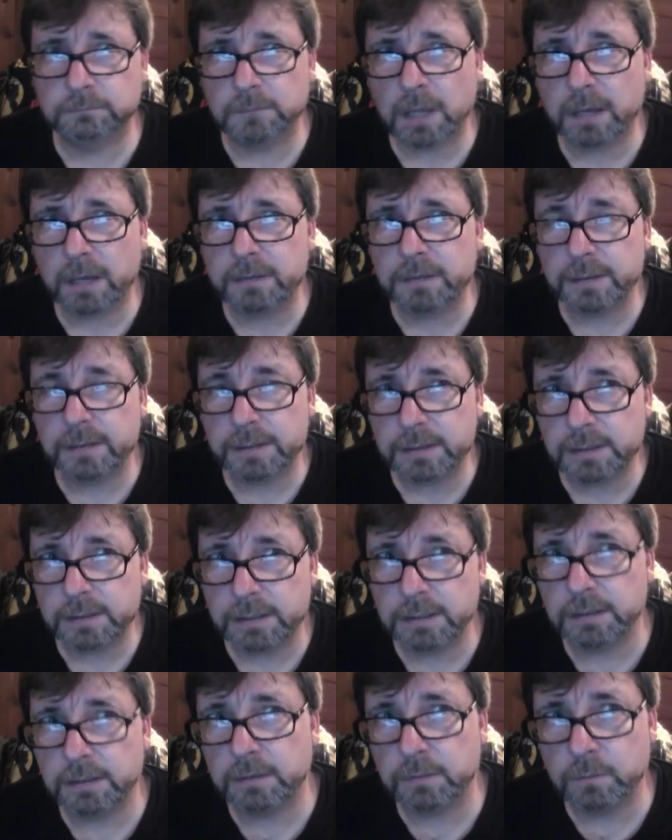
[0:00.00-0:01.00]
I think
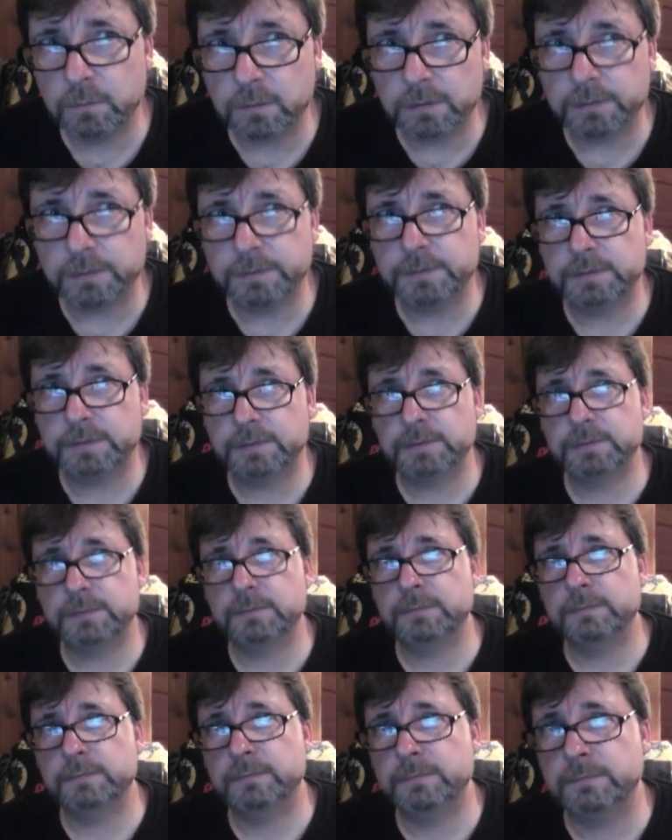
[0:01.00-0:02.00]
he was
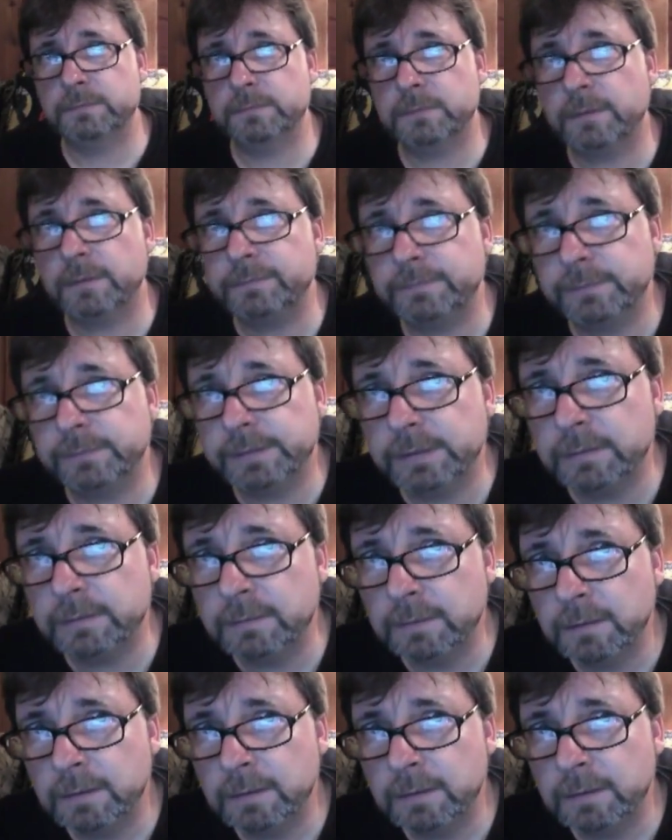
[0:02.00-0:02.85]
roughly